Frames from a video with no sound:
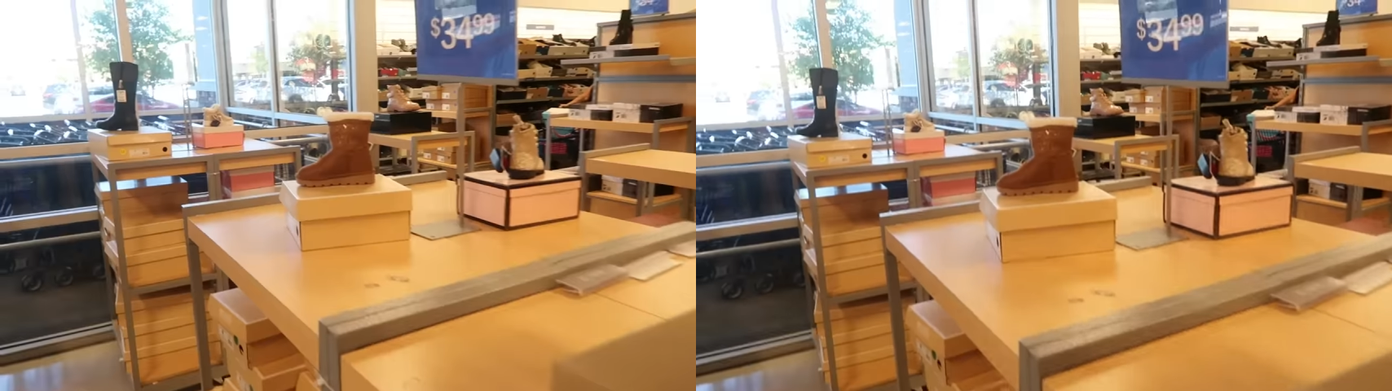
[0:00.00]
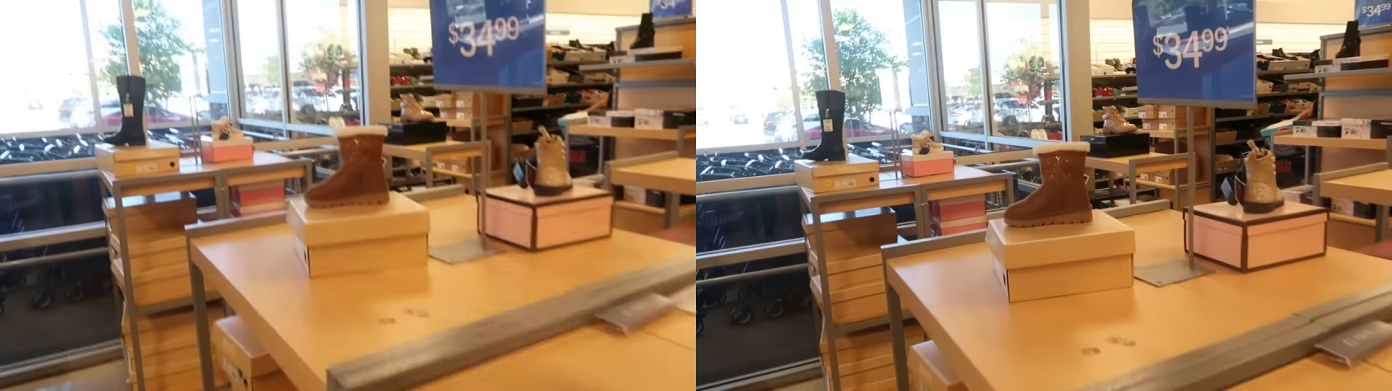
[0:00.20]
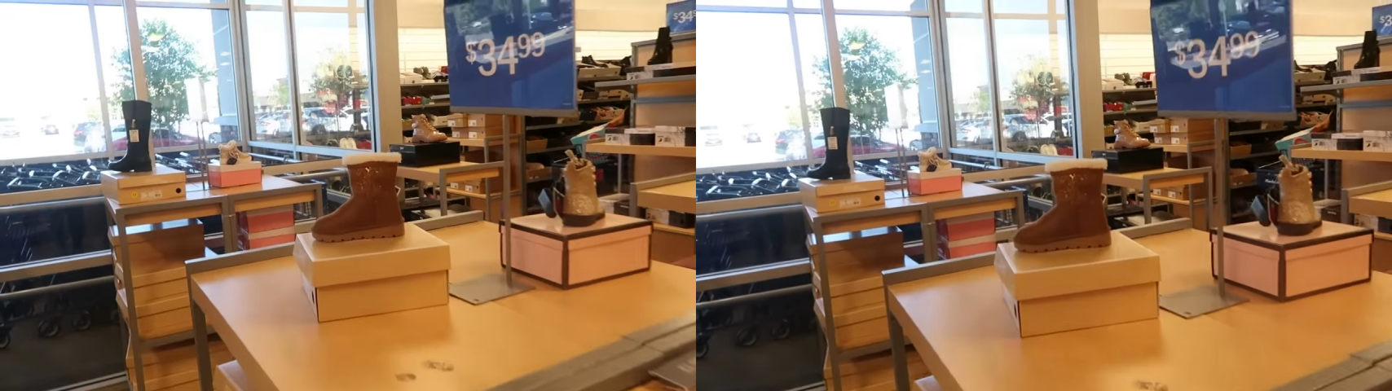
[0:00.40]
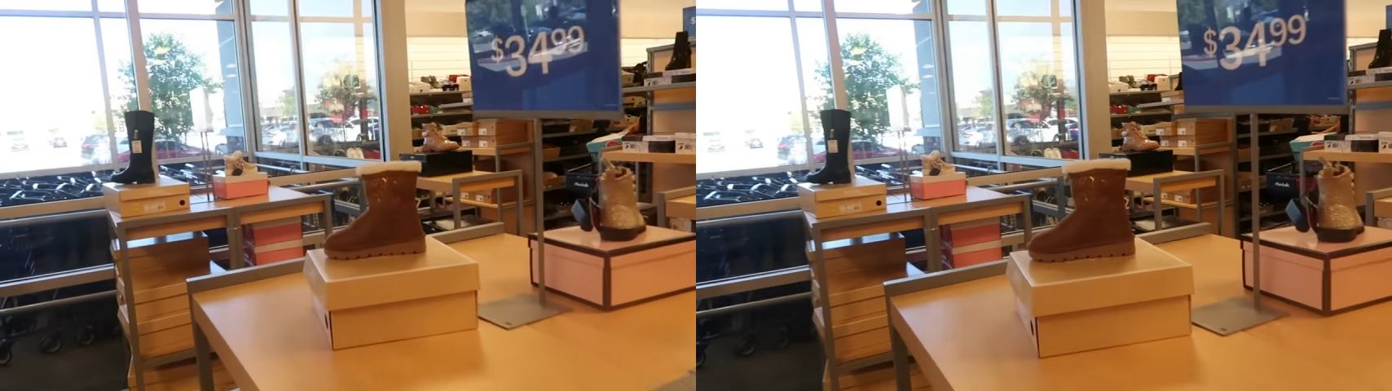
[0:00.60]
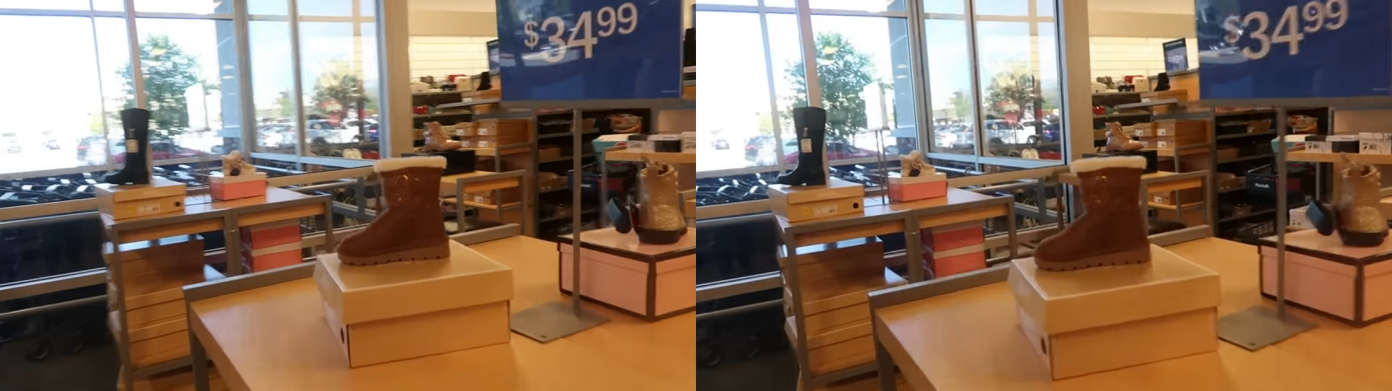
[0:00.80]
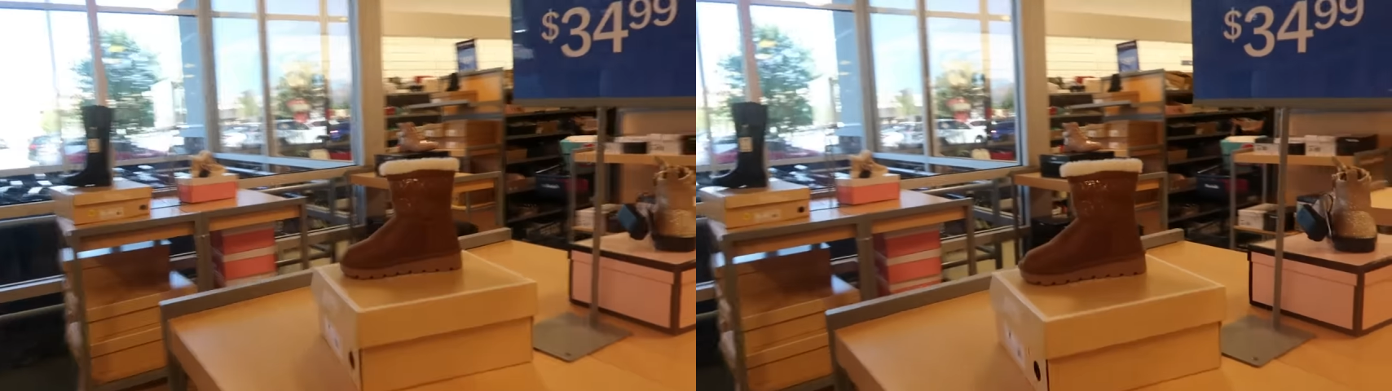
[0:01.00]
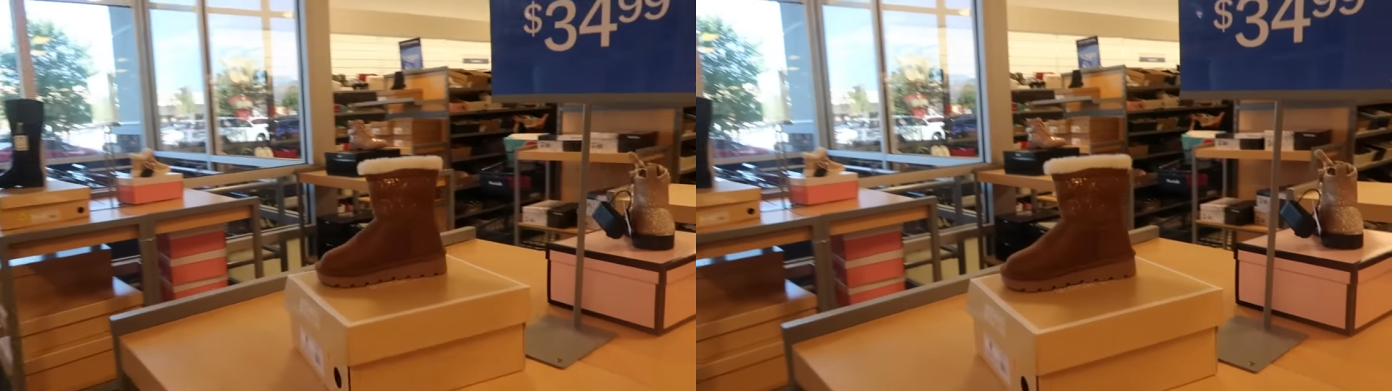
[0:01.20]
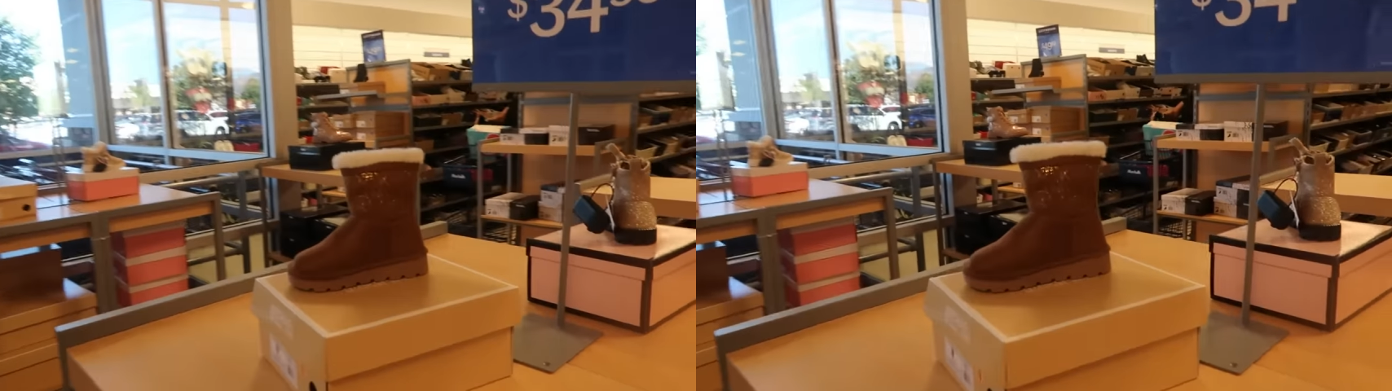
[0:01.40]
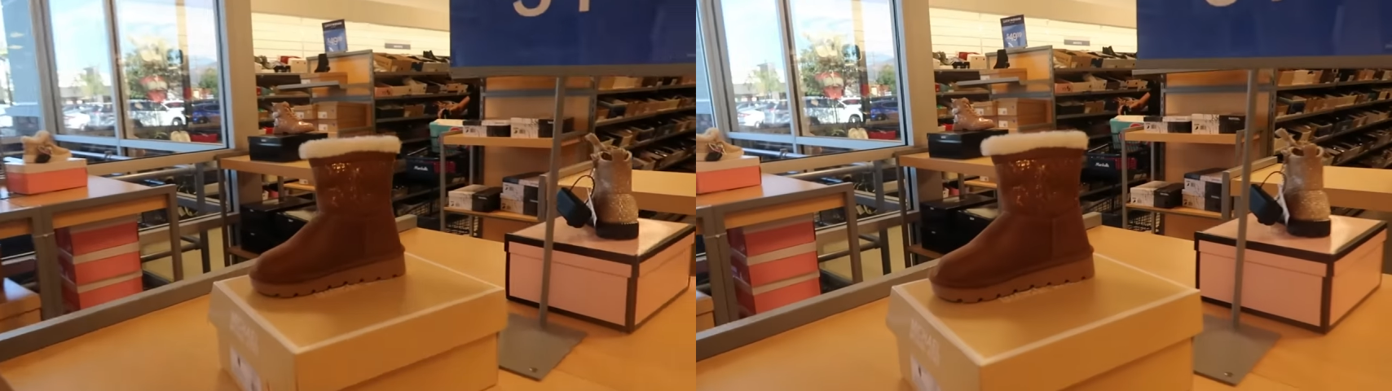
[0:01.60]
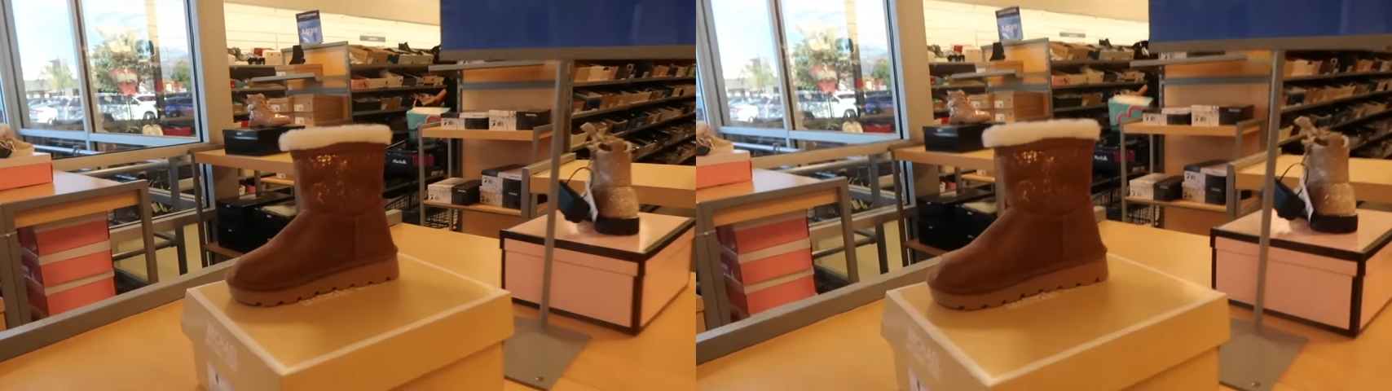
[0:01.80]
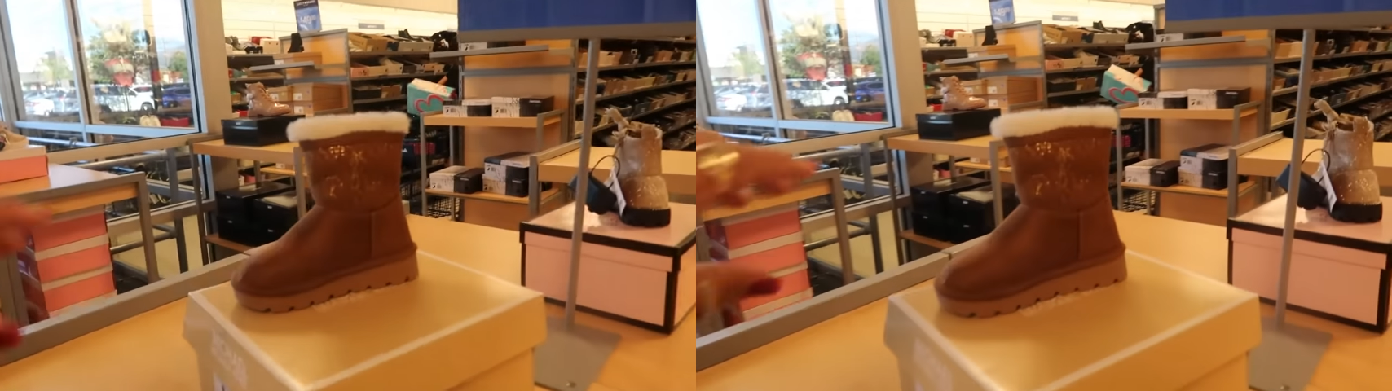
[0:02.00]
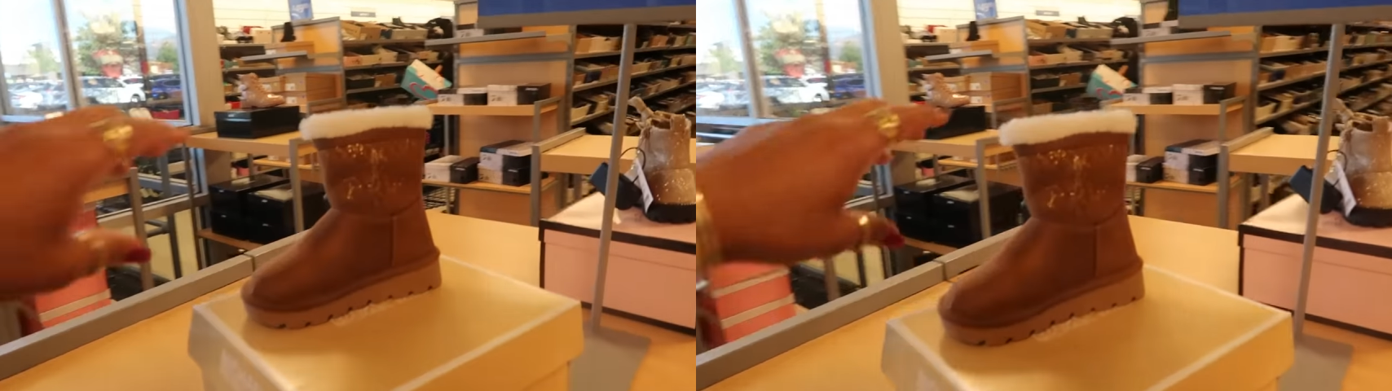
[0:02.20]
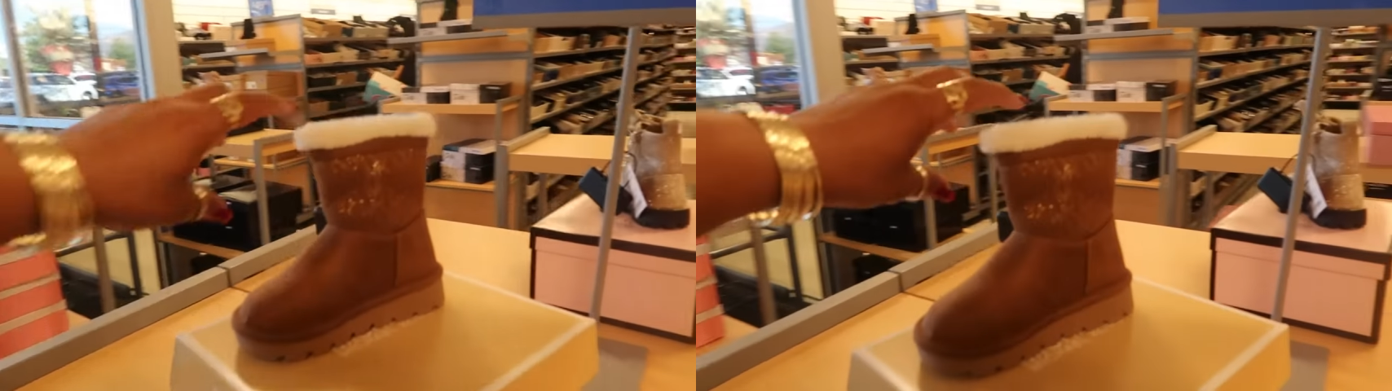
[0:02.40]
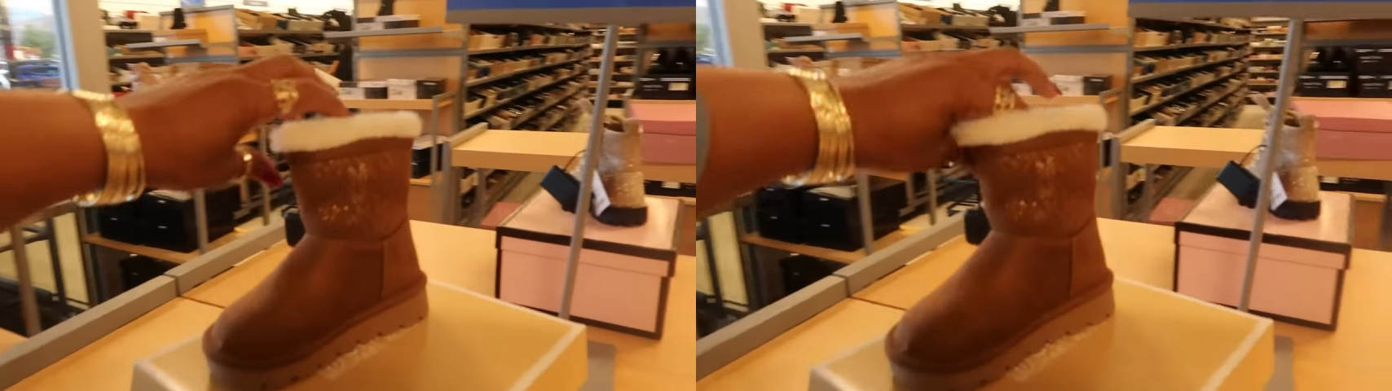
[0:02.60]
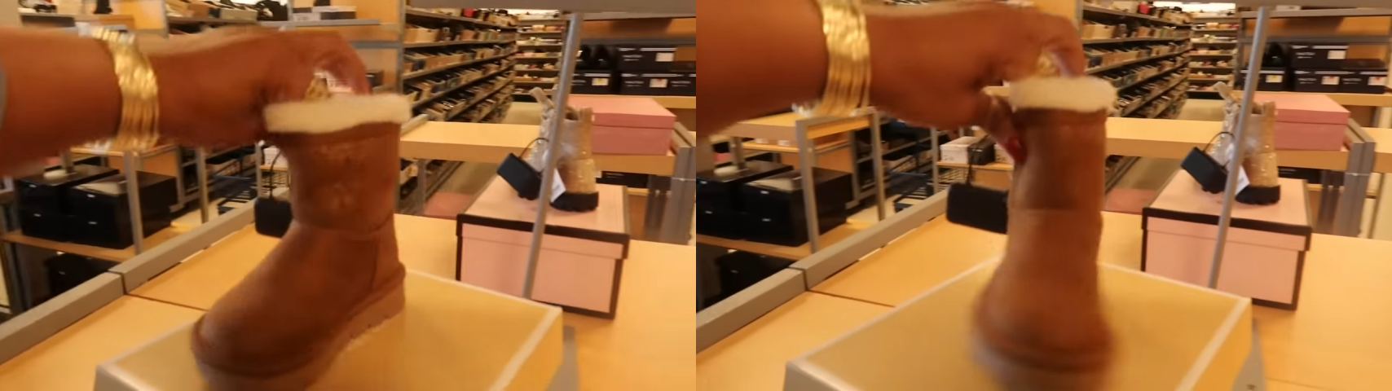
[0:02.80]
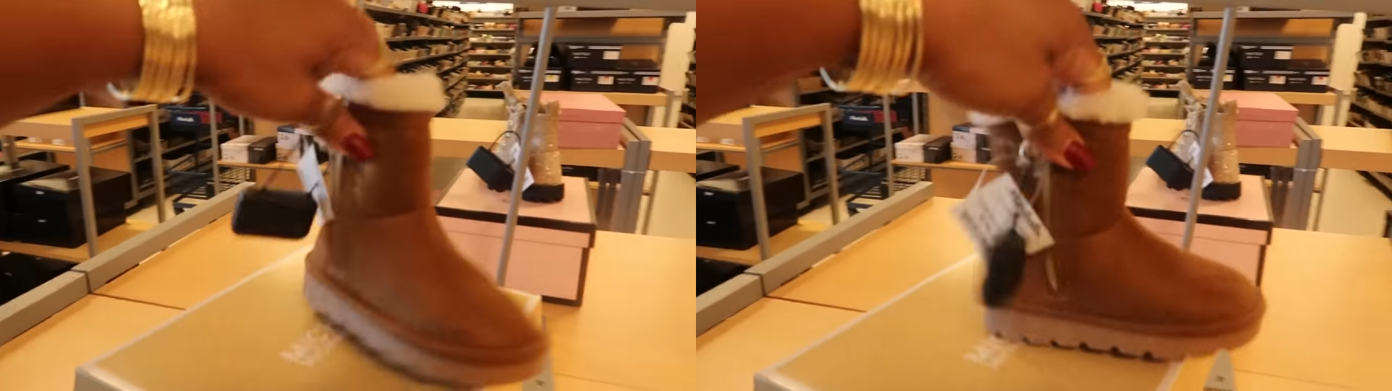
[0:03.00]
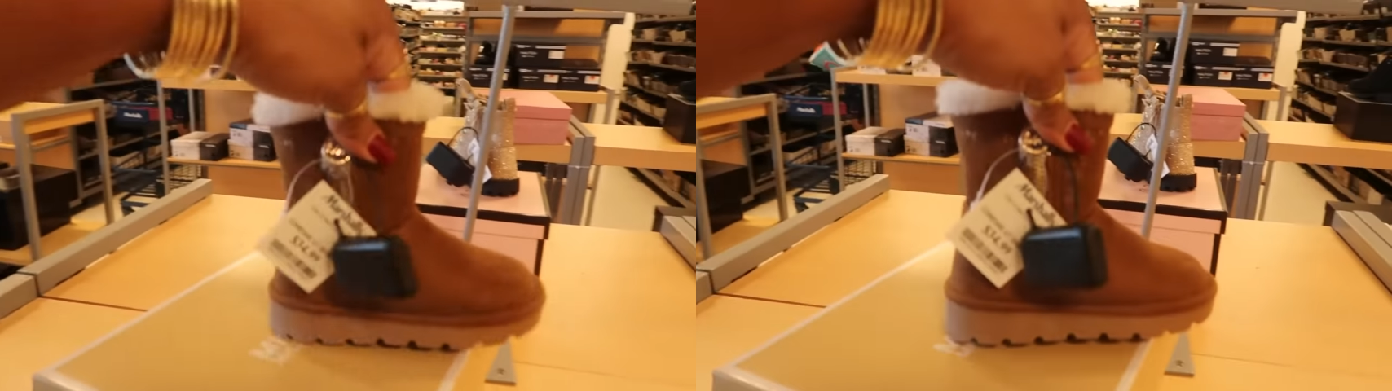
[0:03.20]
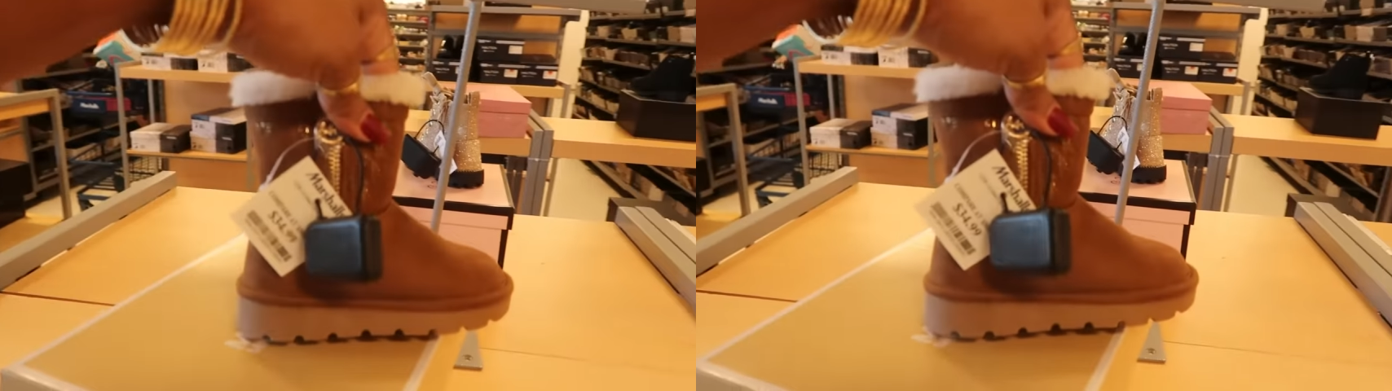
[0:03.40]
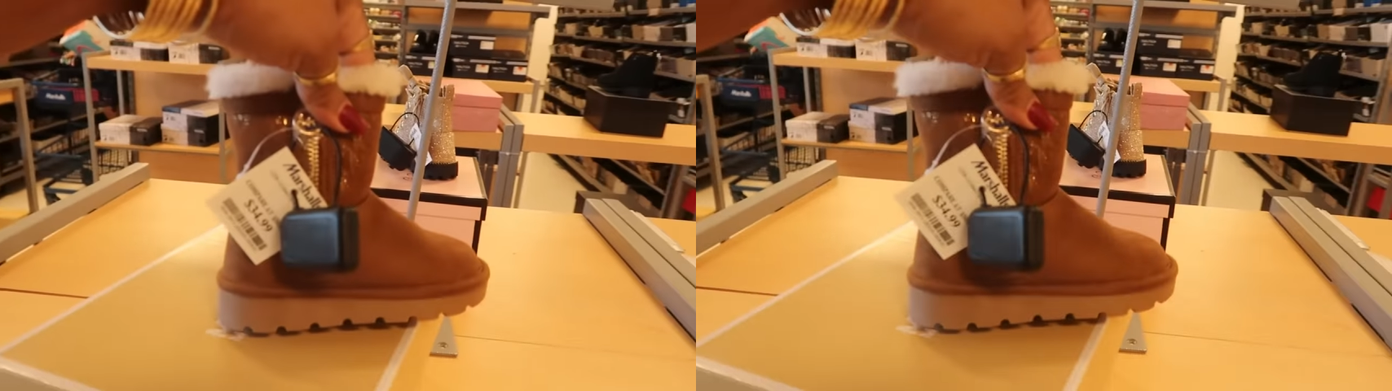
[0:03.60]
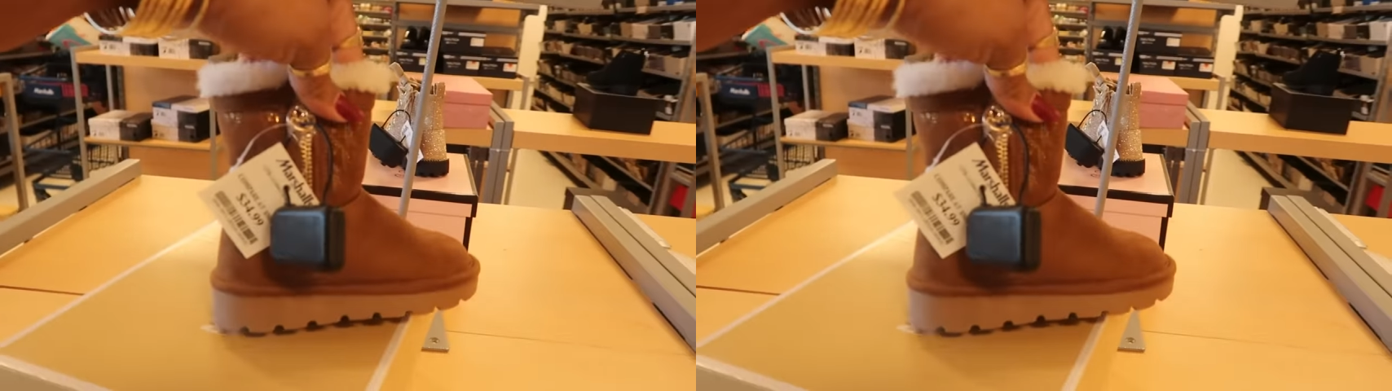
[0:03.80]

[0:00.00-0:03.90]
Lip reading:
No face is visible, so there are no lips to read.